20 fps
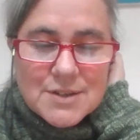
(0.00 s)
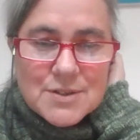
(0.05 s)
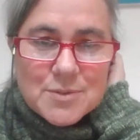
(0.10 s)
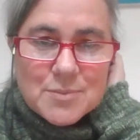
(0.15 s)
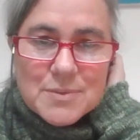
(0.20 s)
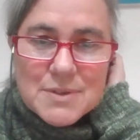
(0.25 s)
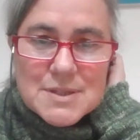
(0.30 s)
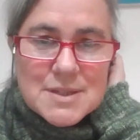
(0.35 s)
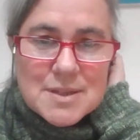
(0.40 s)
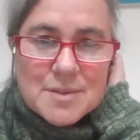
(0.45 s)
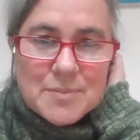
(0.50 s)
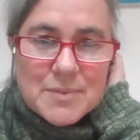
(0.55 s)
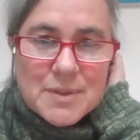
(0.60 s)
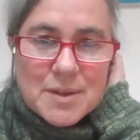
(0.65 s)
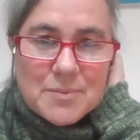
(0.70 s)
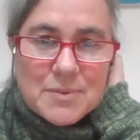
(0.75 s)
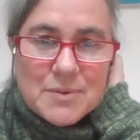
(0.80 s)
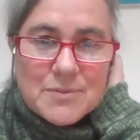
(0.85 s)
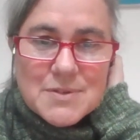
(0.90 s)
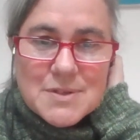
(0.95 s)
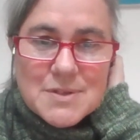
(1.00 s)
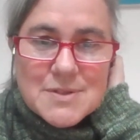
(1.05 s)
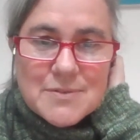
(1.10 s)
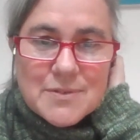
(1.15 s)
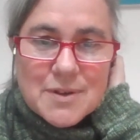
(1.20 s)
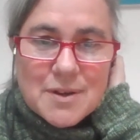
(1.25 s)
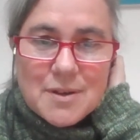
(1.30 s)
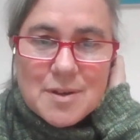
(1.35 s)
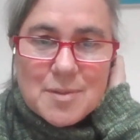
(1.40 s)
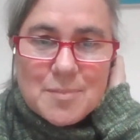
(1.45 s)
this ancient wisdom that
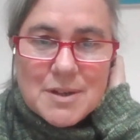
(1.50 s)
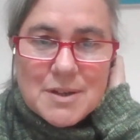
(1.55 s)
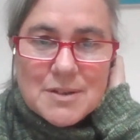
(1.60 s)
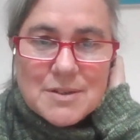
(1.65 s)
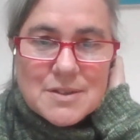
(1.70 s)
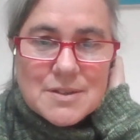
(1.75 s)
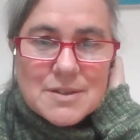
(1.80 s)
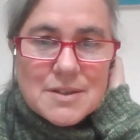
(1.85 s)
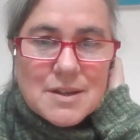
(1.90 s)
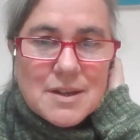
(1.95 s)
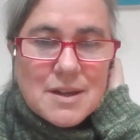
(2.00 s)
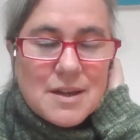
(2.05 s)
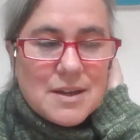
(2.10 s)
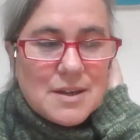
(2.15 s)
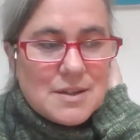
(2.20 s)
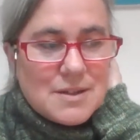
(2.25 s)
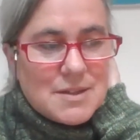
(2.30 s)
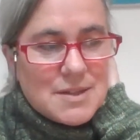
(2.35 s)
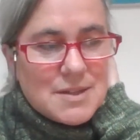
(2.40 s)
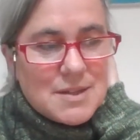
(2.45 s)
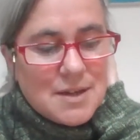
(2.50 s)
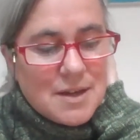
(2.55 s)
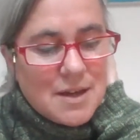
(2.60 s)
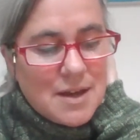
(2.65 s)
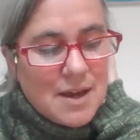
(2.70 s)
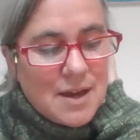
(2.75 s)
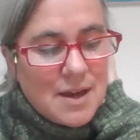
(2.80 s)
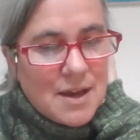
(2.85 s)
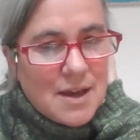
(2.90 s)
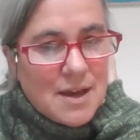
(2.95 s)
we've just forgotten about.
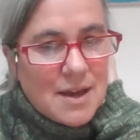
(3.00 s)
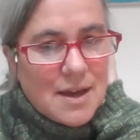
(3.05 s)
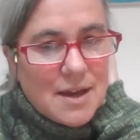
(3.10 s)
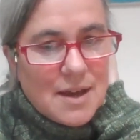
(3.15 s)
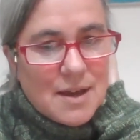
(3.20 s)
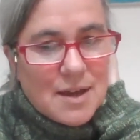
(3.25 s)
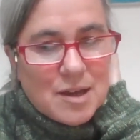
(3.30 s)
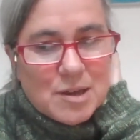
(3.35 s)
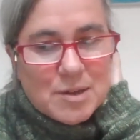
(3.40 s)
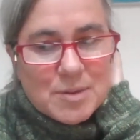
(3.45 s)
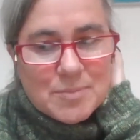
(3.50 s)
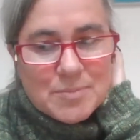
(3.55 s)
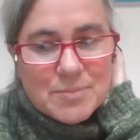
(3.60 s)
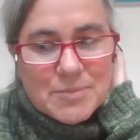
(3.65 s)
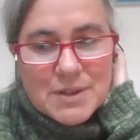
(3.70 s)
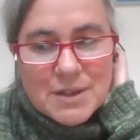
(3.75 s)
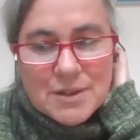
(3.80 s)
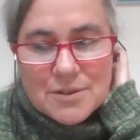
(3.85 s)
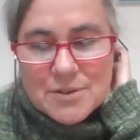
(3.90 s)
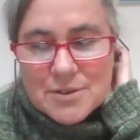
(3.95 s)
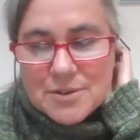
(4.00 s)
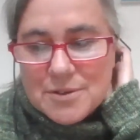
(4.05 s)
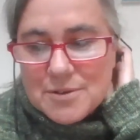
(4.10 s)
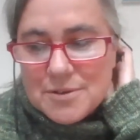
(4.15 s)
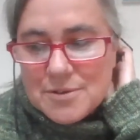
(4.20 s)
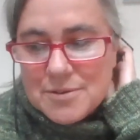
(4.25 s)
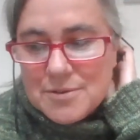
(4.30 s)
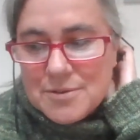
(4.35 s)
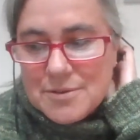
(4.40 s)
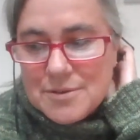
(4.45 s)
And the
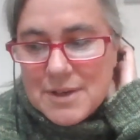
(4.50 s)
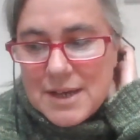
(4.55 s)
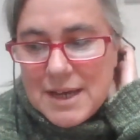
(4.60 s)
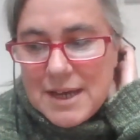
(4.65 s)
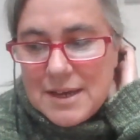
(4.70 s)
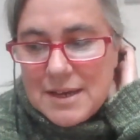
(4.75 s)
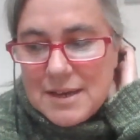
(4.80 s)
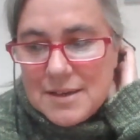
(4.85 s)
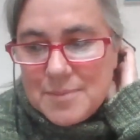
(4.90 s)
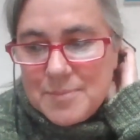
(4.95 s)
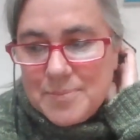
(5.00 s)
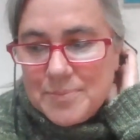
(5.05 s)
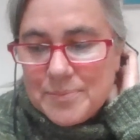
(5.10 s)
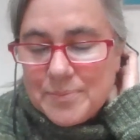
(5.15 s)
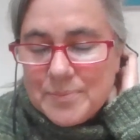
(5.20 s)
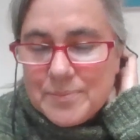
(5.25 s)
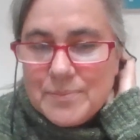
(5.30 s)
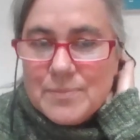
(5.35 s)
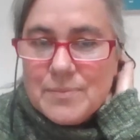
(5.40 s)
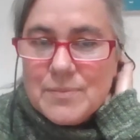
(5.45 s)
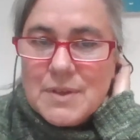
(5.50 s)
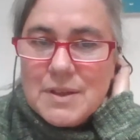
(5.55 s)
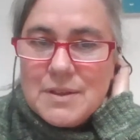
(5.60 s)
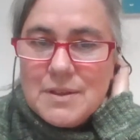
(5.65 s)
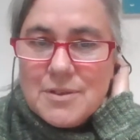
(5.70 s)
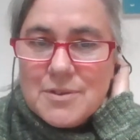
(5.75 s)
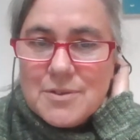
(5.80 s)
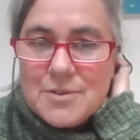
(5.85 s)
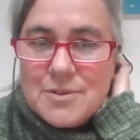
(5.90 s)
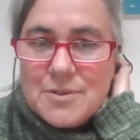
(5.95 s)
other
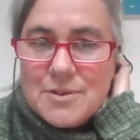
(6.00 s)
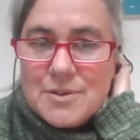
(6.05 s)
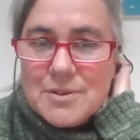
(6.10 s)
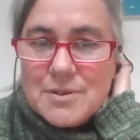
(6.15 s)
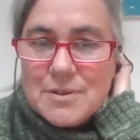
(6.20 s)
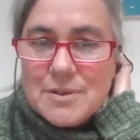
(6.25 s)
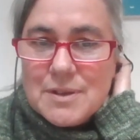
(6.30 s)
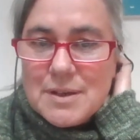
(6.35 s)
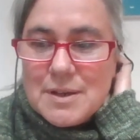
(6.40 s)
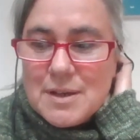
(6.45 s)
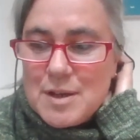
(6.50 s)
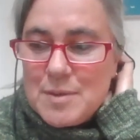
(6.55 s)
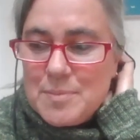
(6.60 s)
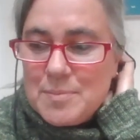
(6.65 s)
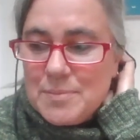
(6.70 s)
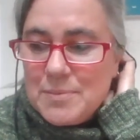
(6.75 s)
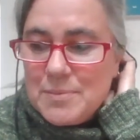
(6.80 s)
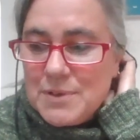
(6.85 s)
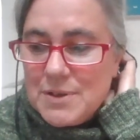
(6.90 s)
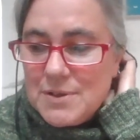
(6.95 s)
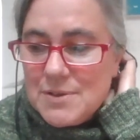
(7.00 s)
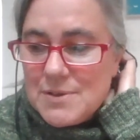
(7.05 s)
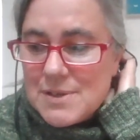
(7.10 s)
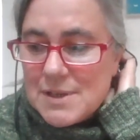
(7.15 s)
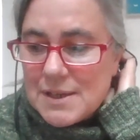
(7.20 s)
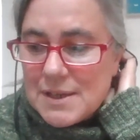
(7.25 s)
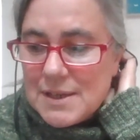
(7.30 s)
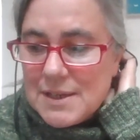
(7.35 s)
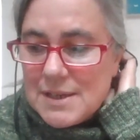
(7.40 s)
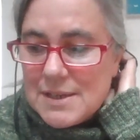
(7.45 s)
author that I'm
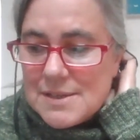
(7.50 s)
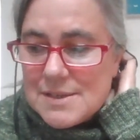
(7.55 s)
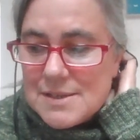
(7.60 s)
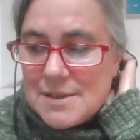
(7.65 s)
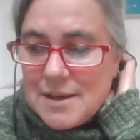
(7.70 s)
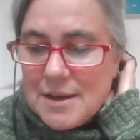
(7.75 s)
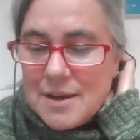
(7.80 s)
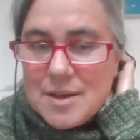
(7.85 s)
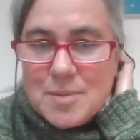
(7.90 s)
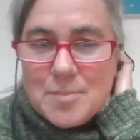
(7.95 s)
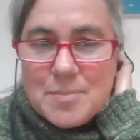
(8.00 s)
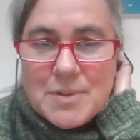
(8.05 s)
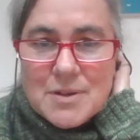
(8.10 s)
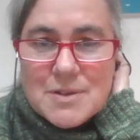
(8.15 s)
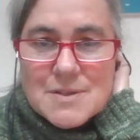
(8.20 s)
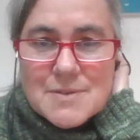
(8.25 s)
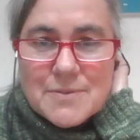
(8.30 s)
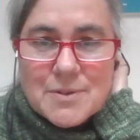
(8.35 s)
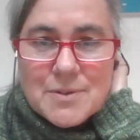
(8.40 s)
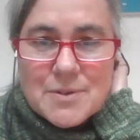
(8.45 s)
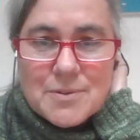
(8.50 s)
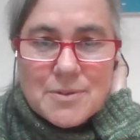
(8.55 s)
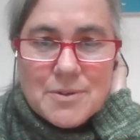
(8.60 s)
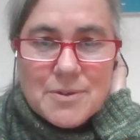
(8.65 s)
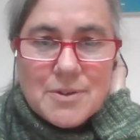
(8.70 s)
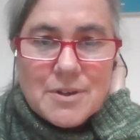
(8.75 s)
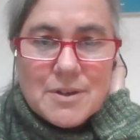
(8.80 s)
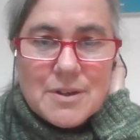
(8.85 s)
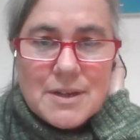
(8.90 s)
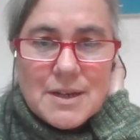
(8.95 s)
using is Diana
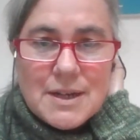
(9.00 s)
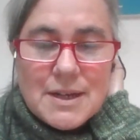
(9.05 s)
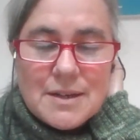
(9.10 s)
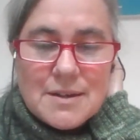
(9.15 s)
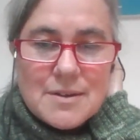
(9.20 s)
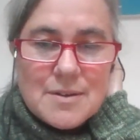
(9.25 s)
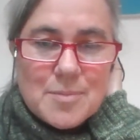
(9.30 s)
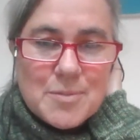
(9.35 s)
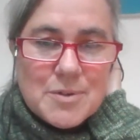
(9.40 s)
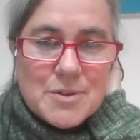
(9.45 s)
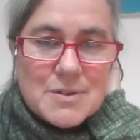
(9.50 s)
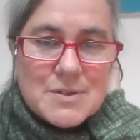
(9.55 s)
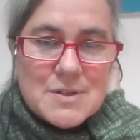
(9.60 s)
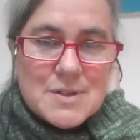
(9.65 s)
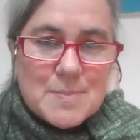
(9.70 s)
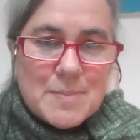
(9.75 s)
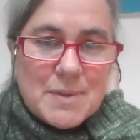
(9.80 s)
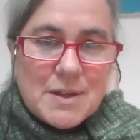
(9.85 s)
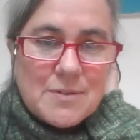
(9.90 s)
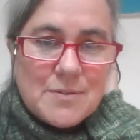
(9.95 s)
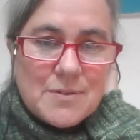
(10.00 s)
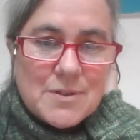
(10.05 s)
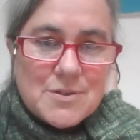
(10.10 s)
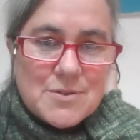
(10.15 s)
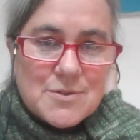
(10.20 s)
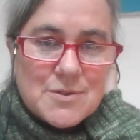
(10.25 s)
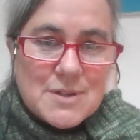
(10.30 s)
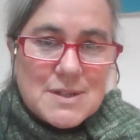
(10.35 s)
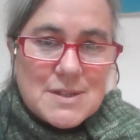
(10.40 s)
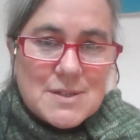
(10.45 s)
Beresford Kruger in her book To
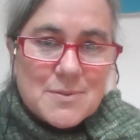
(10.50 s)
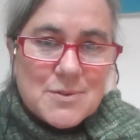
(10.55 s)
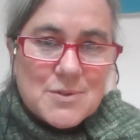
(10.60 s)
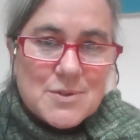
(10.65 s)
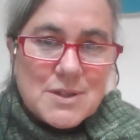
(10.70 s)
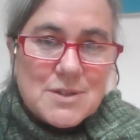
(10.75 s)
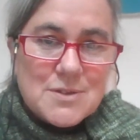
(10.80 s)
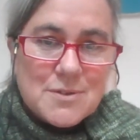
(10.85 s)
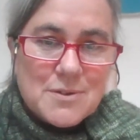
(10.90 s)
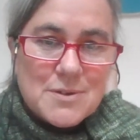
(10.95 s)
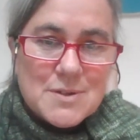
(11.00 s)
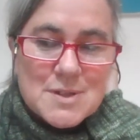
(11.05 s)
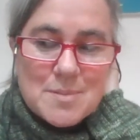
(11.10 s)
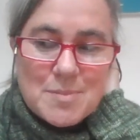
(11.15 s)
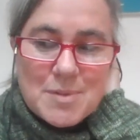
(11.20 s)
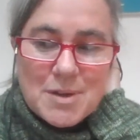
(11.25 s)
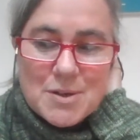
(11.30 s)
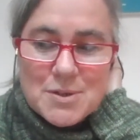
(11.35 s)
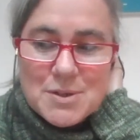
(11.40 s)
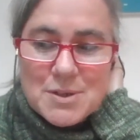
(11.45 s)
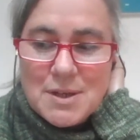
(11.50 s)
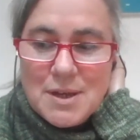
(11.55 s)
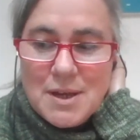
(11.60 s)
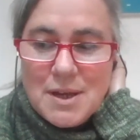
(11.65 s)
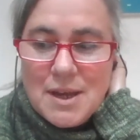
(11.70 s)
Speak for the Trees, where she talks